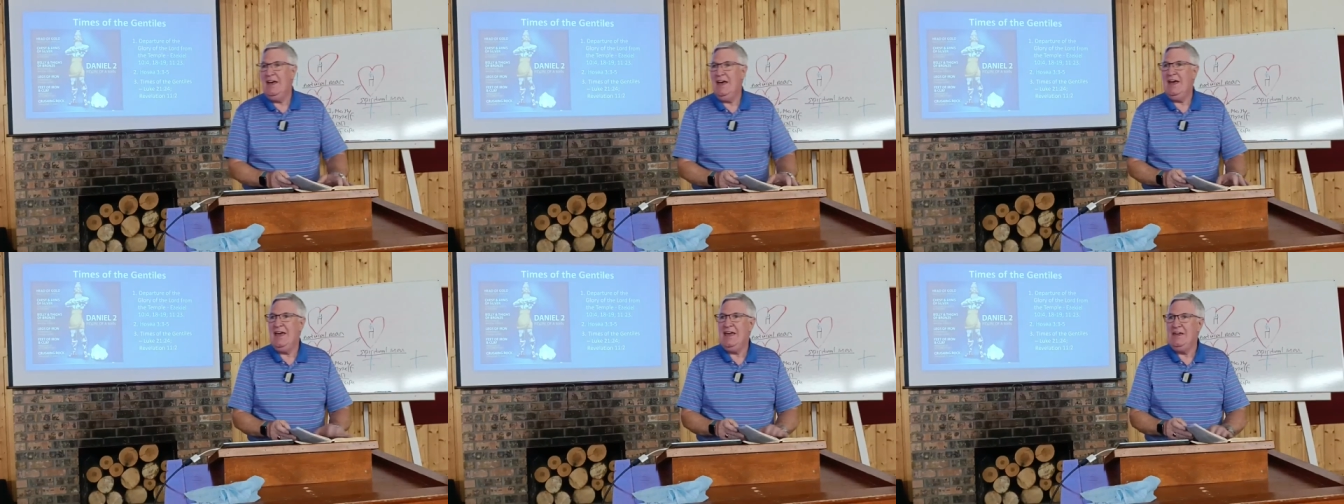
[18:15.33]

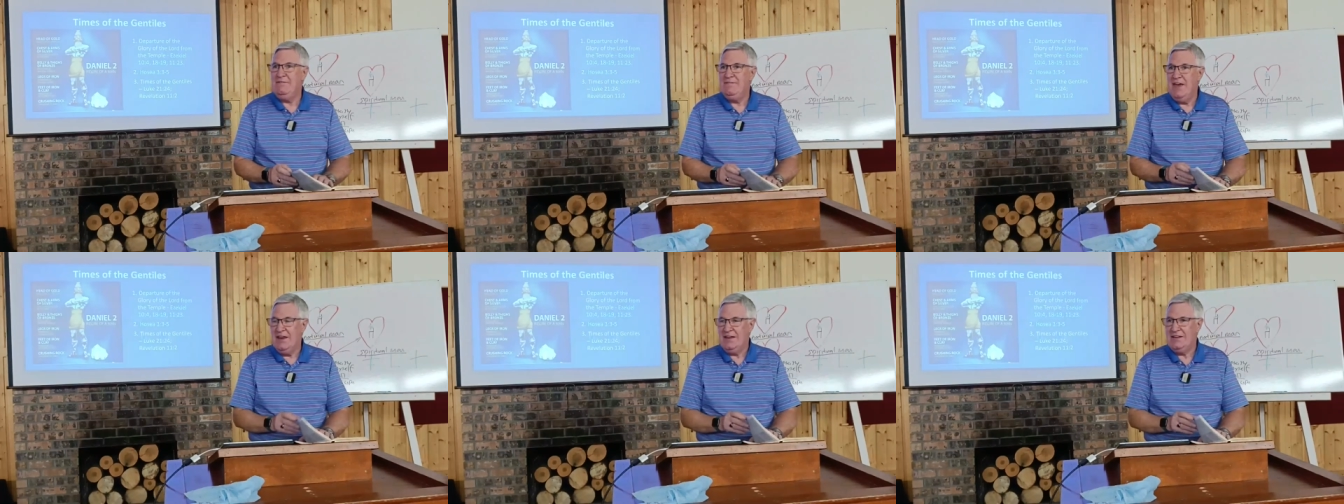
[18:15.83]
uh,
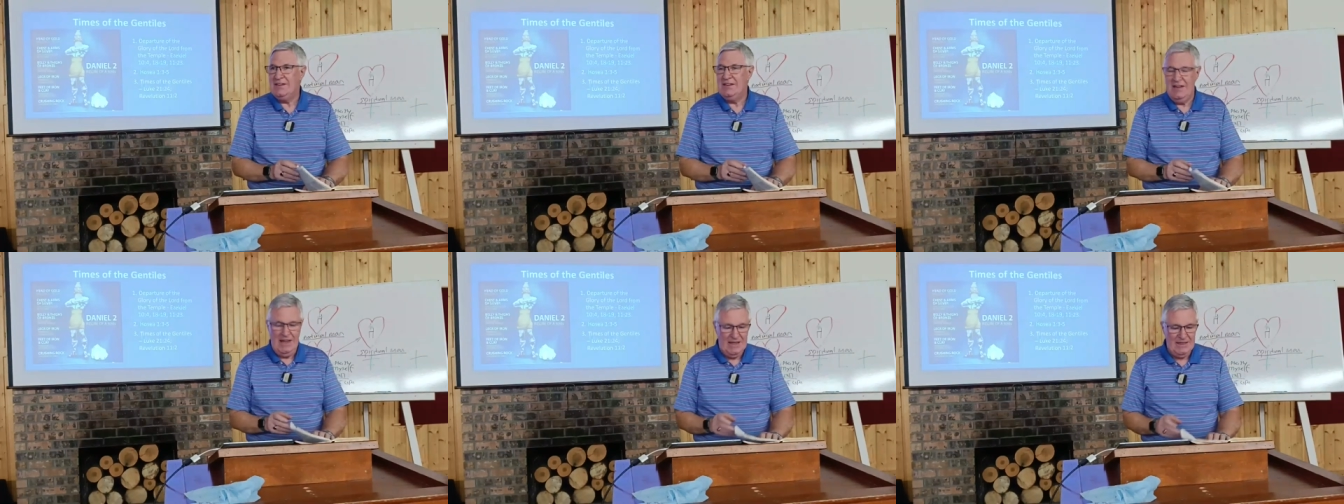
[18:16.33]
event
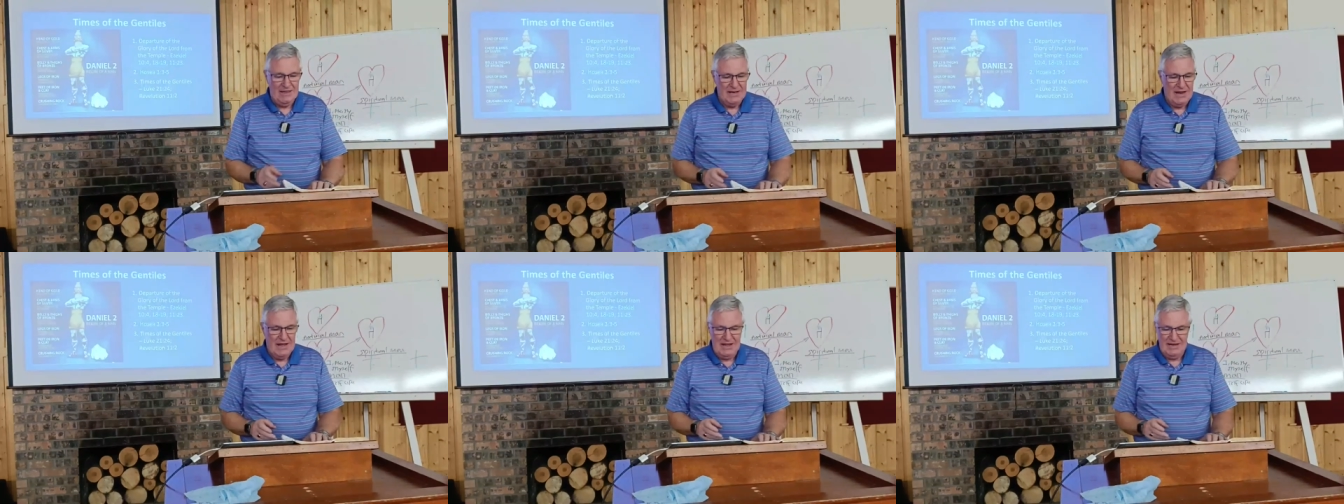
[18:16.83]
in the
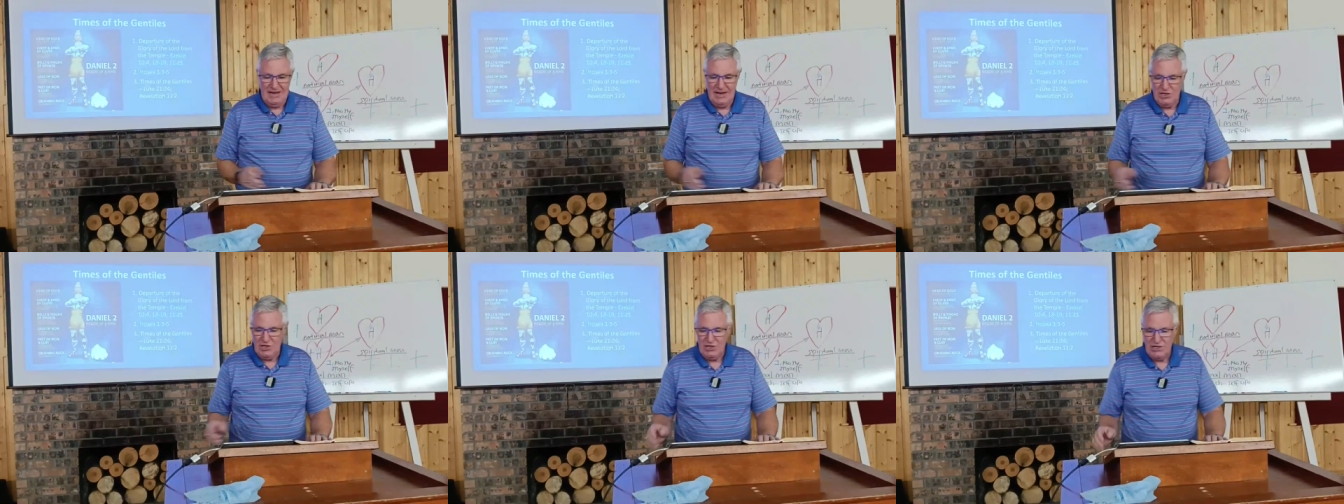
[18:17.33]
na
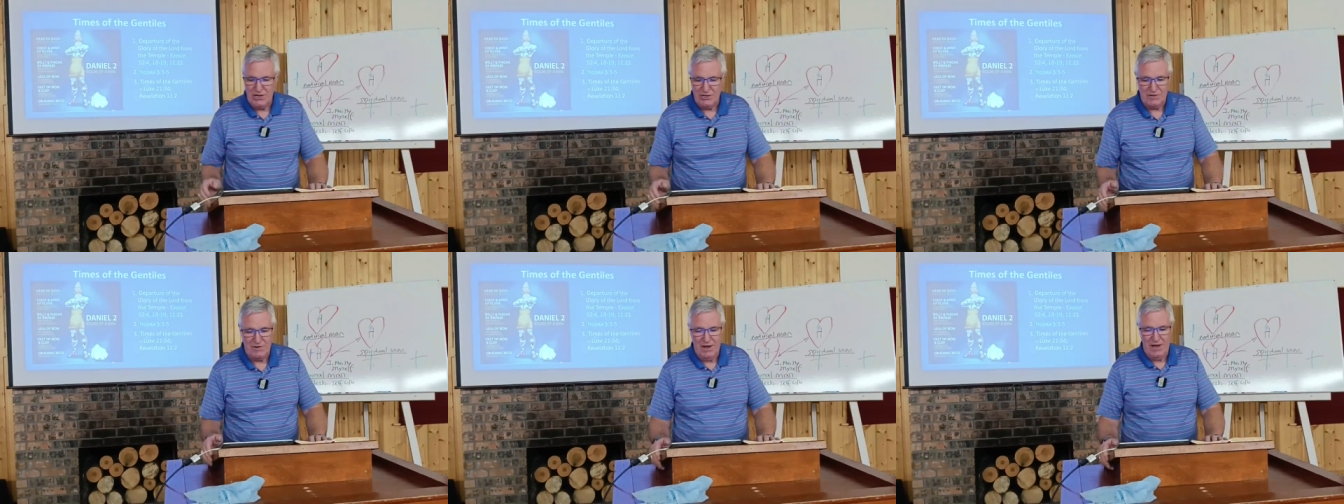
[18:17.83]
nation's
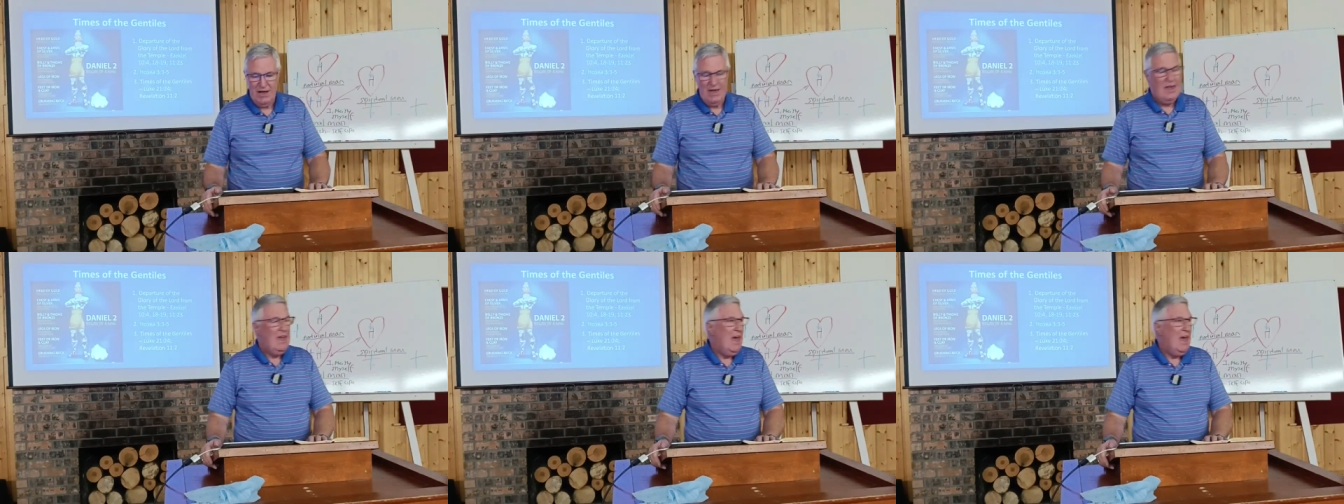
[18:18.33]
history